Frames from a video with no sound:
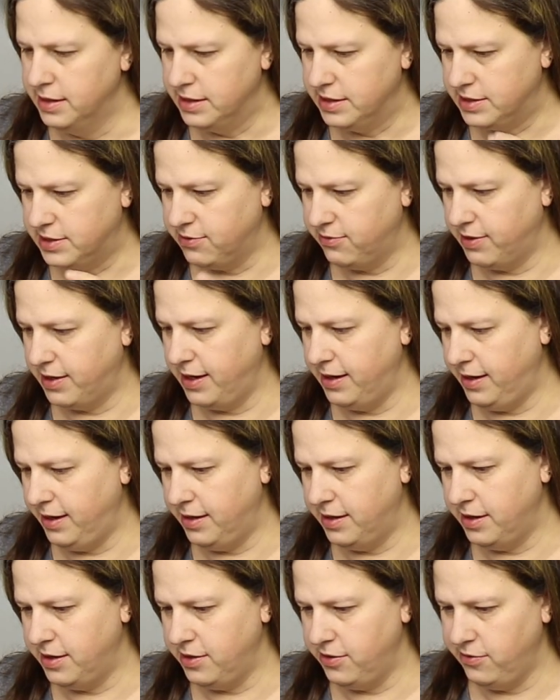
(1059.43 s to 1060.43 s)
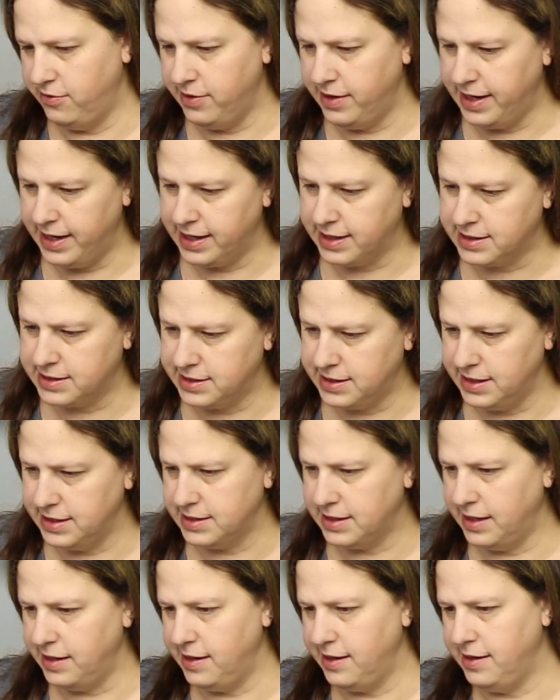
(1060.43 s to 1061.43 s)
So what I need to do next
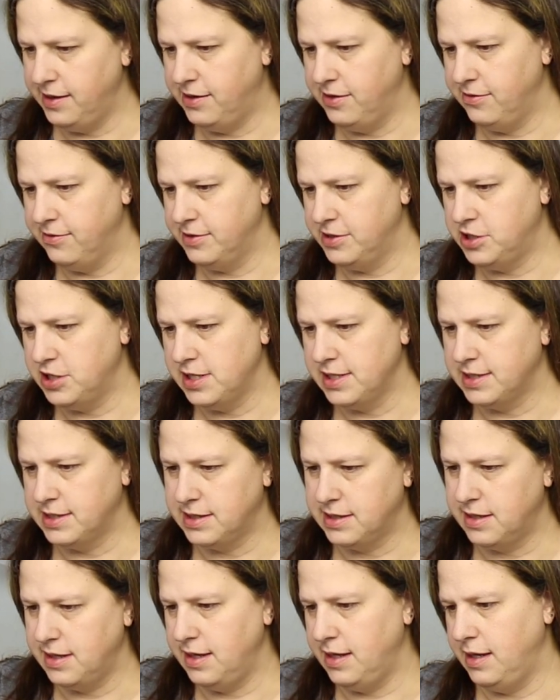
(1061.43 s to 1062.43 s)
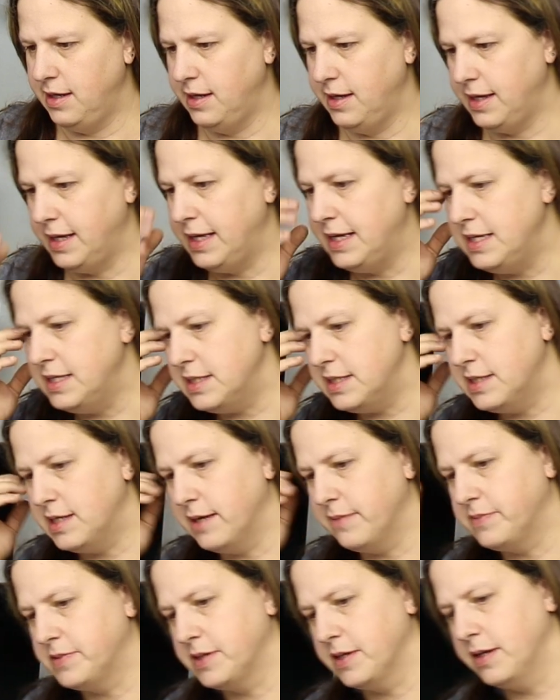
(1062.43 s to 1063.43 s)
is I need to adjust the
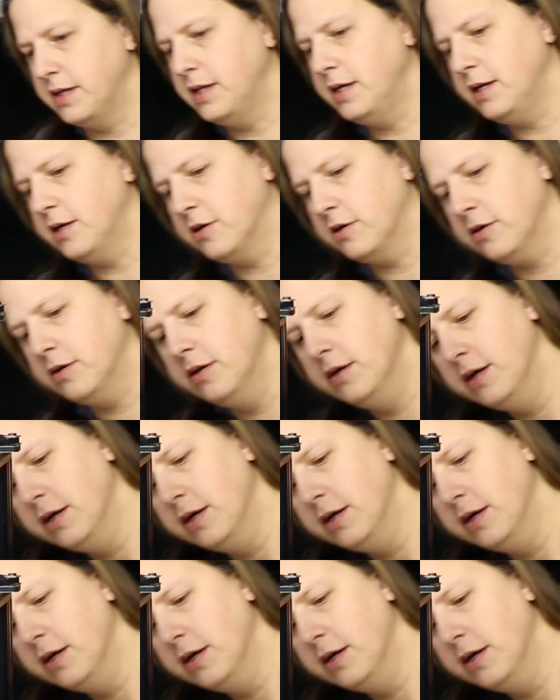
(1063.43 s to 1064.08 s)
E-steps on here,